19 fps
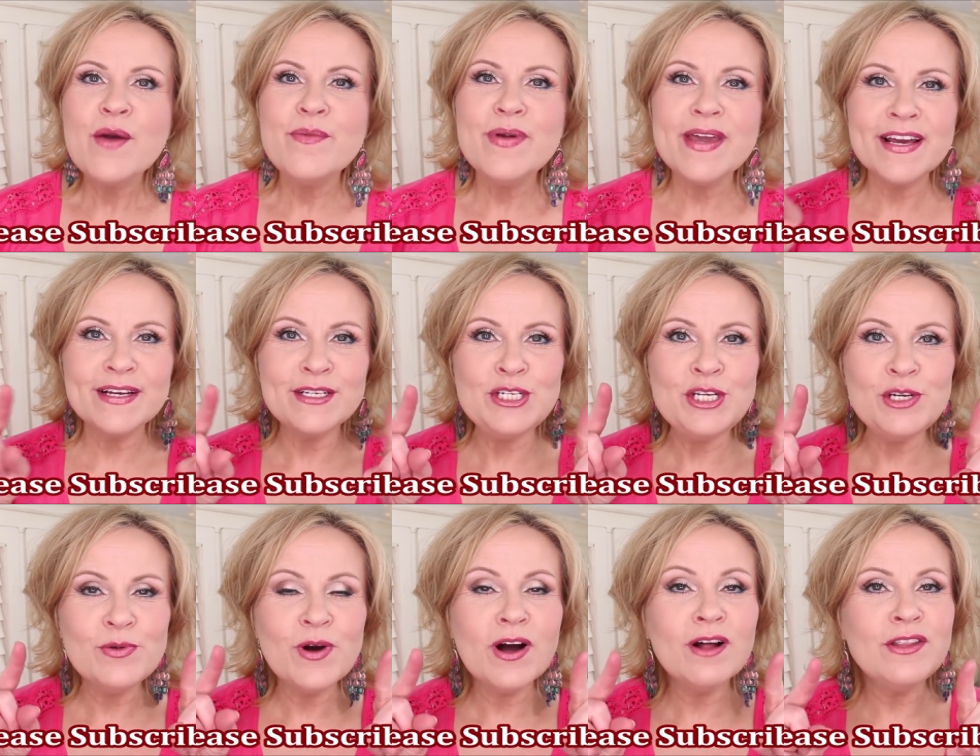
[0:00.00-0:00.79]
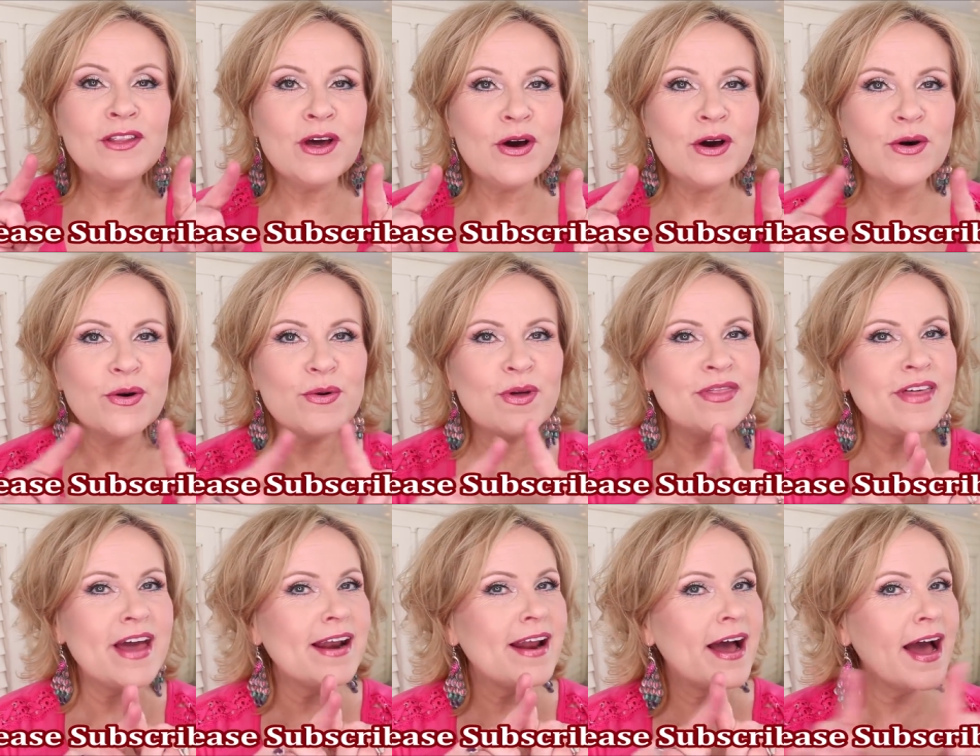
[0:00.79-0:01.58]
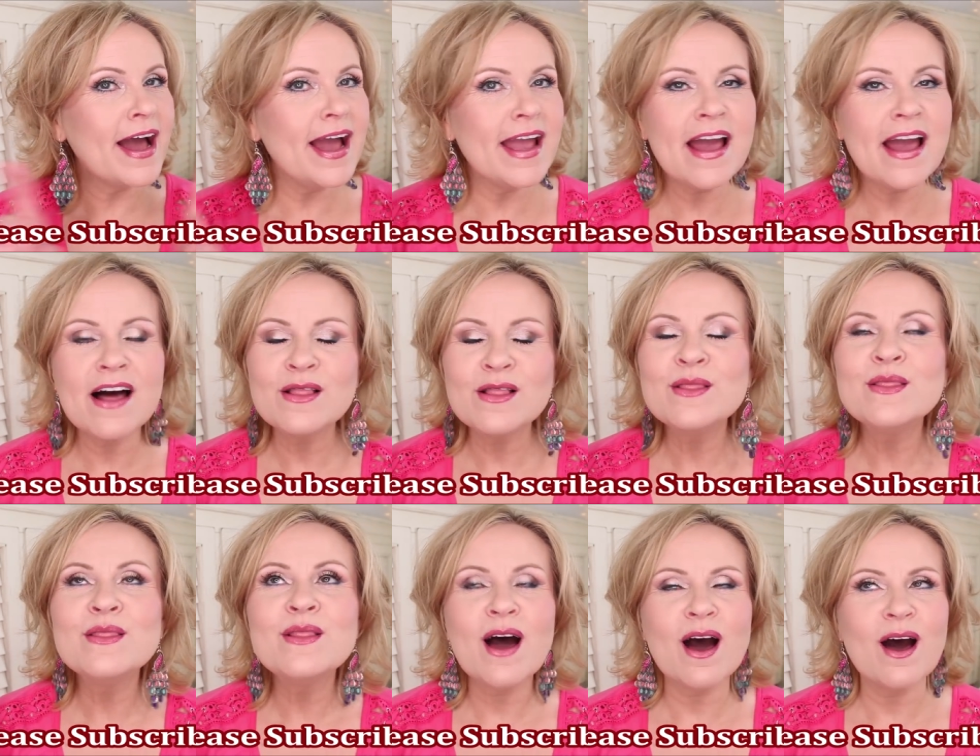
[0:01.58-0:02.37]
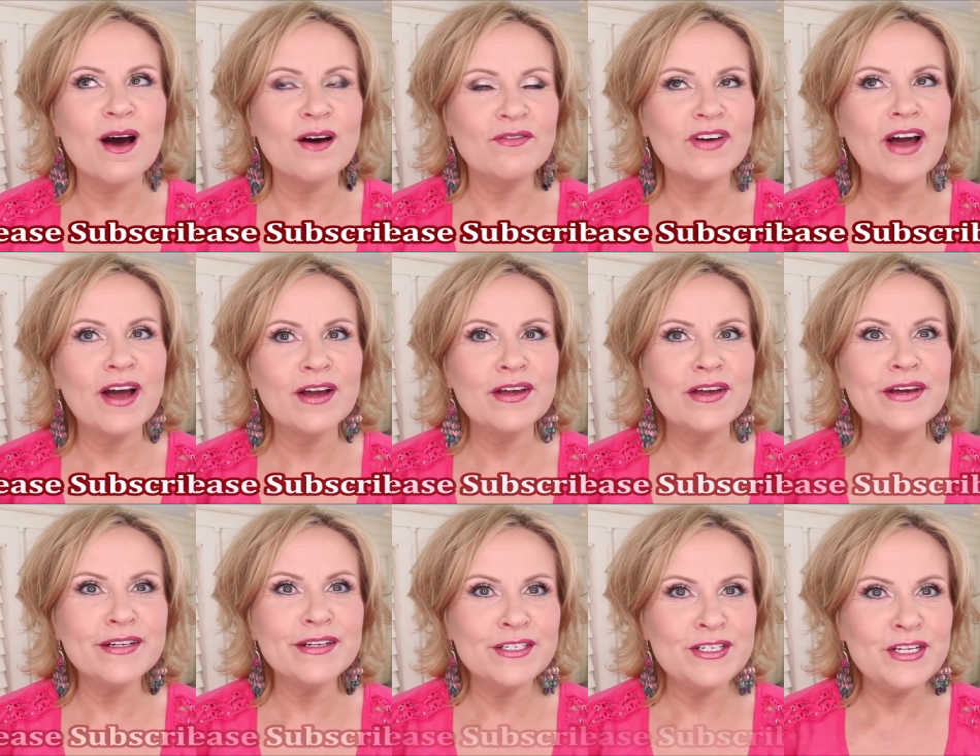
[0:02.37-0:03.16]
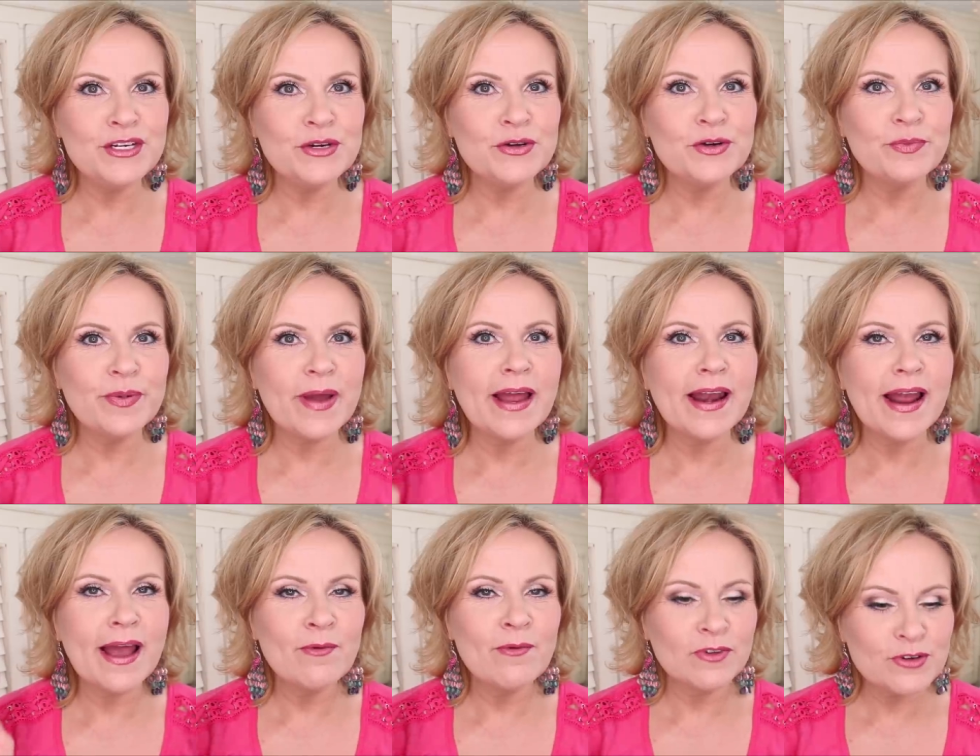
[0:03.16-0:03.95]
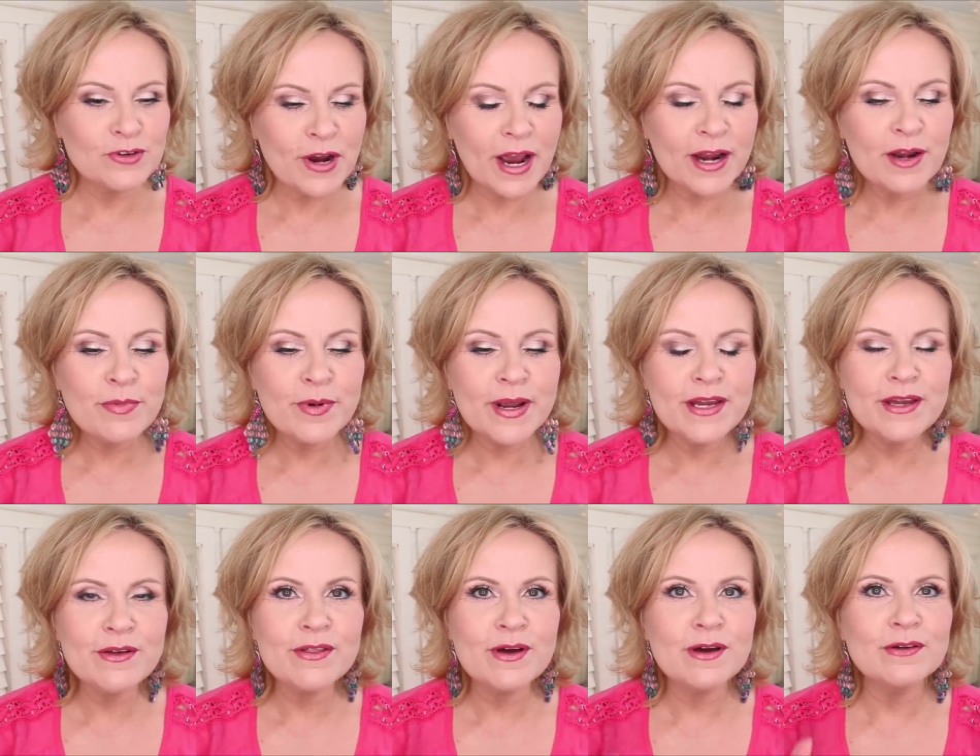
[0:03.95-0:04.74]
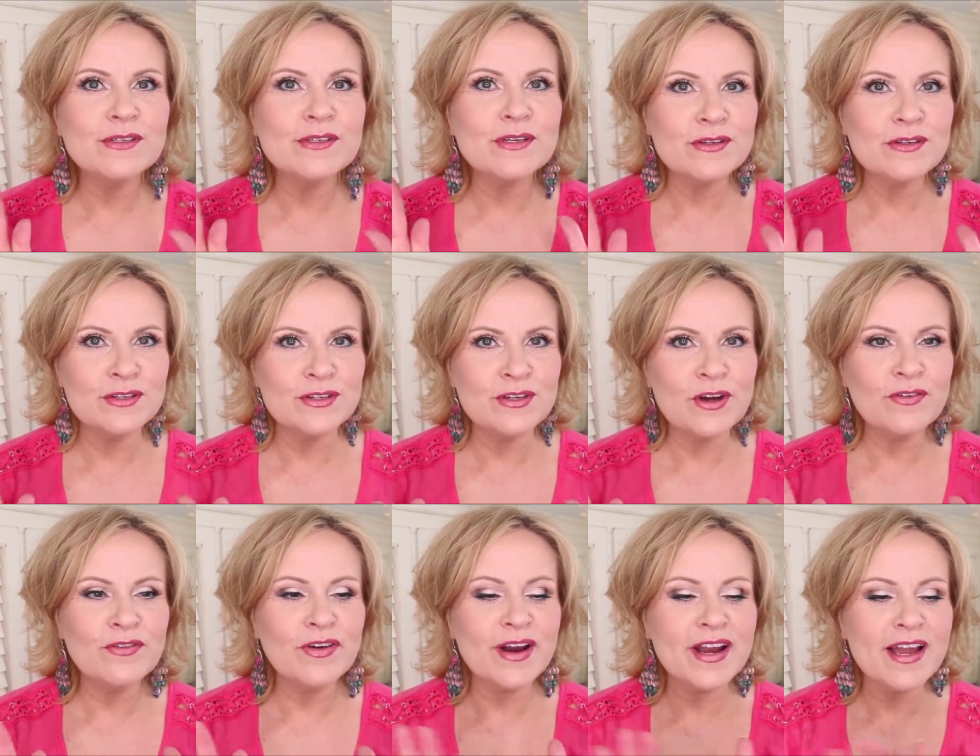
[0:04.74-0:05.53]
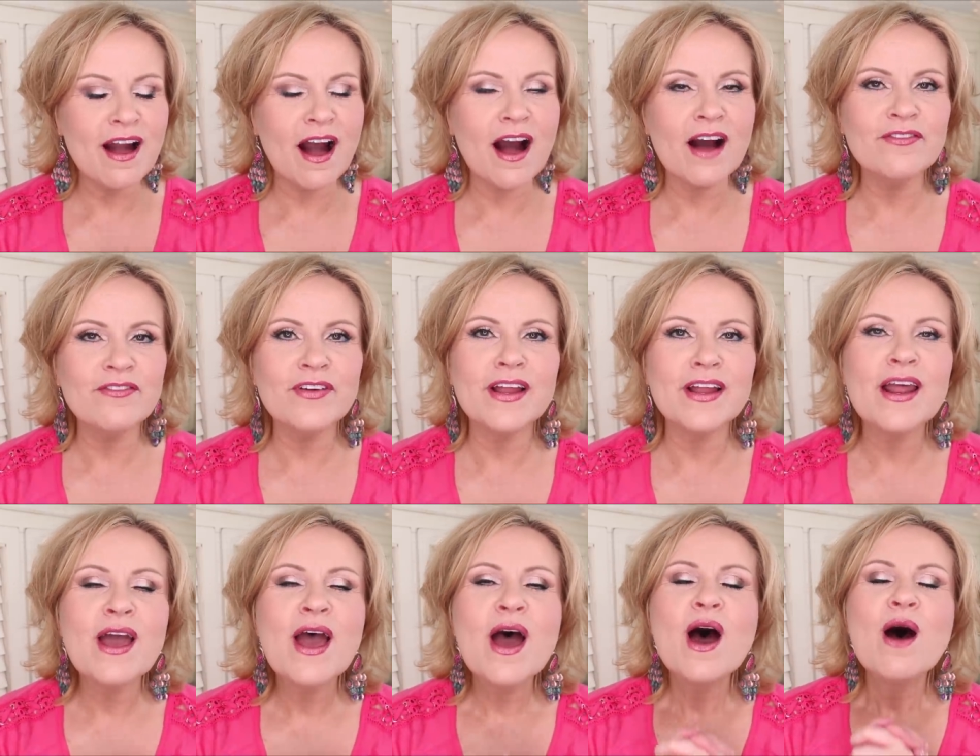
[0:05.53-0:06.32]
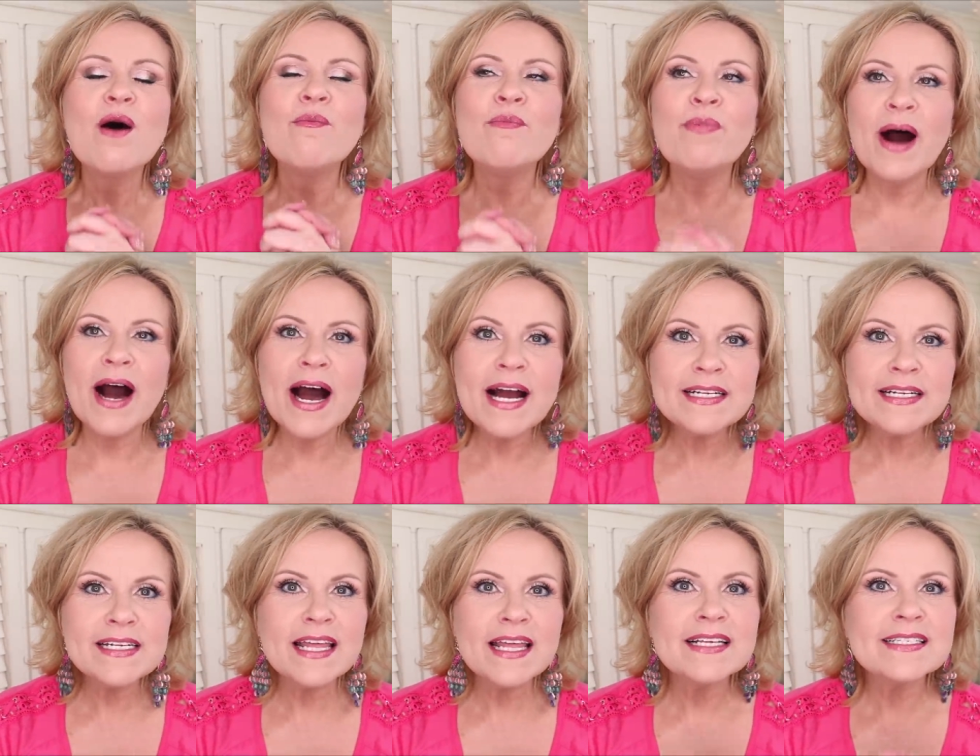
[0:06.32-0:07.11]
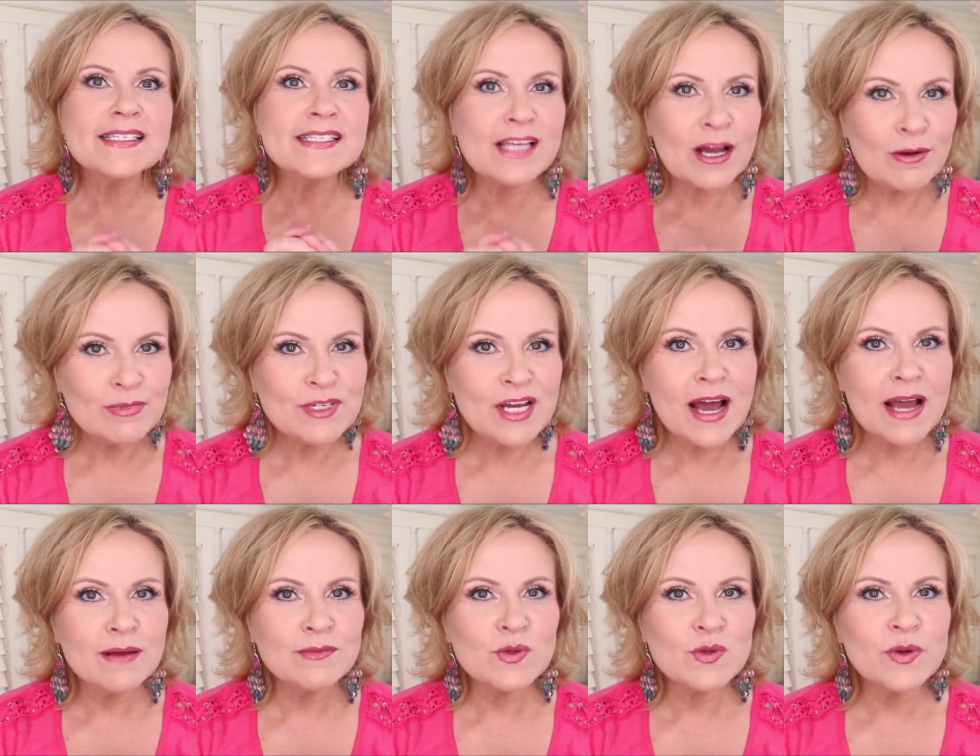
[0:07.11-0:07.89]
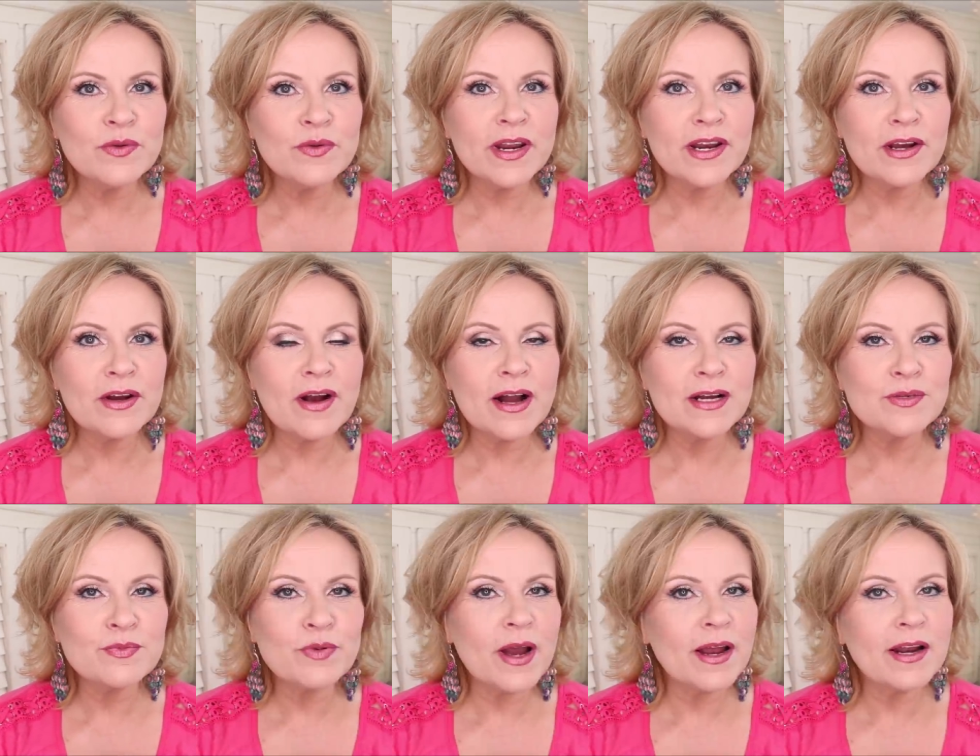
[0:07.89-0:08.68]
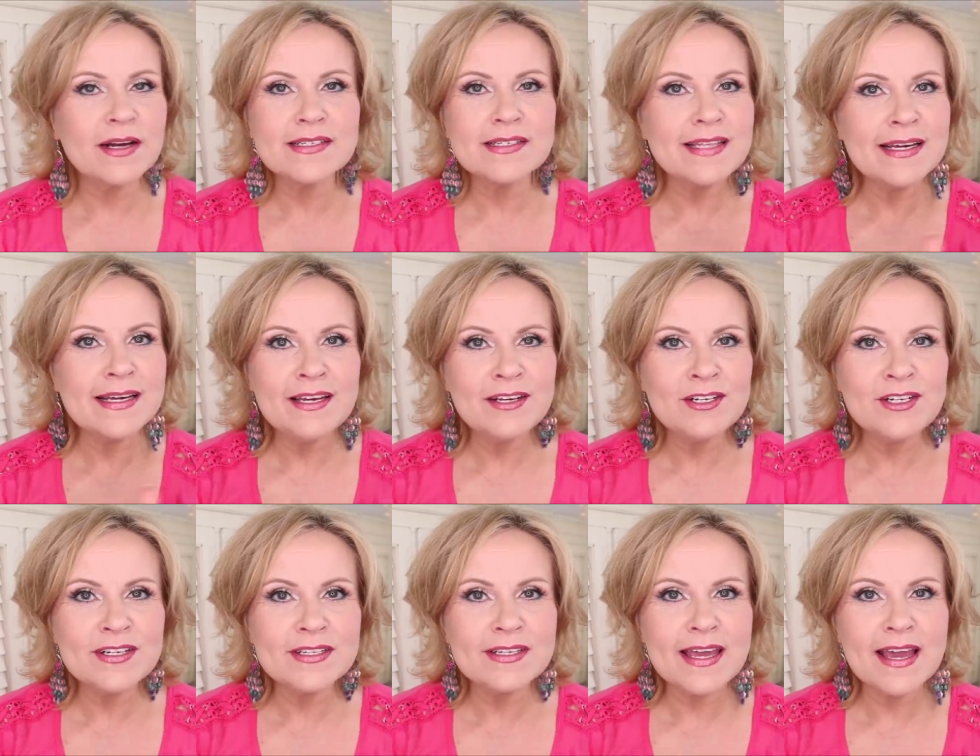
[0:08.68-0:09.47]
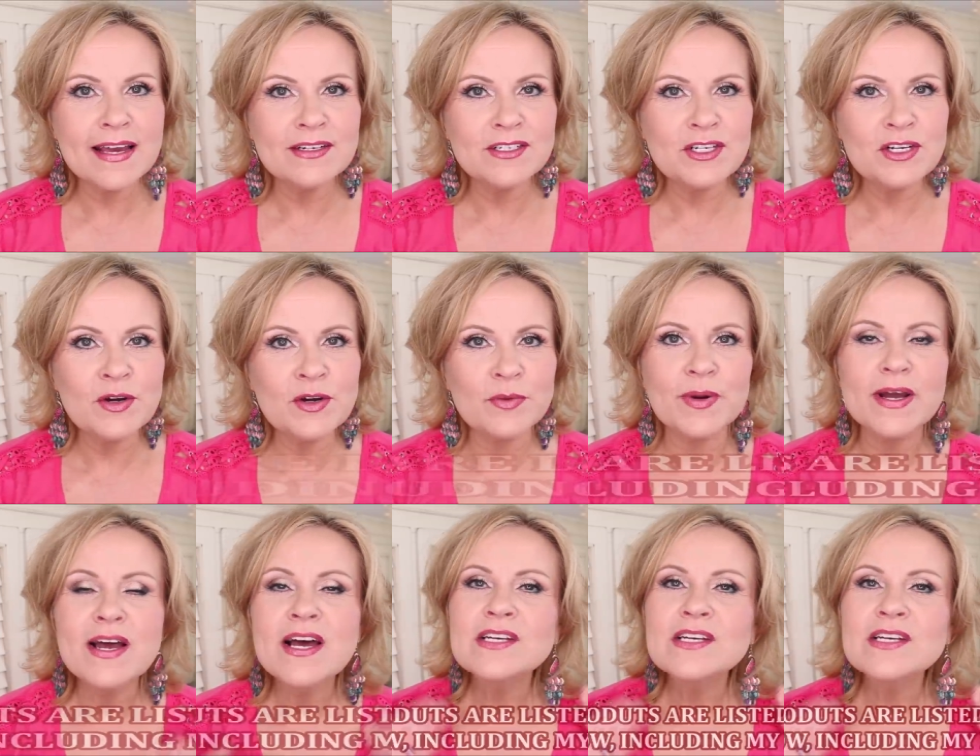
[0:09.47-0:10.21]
because you all know that I love a good dupe and I try to bring you those so very often, but sometimes we run across products that you just can't dupe.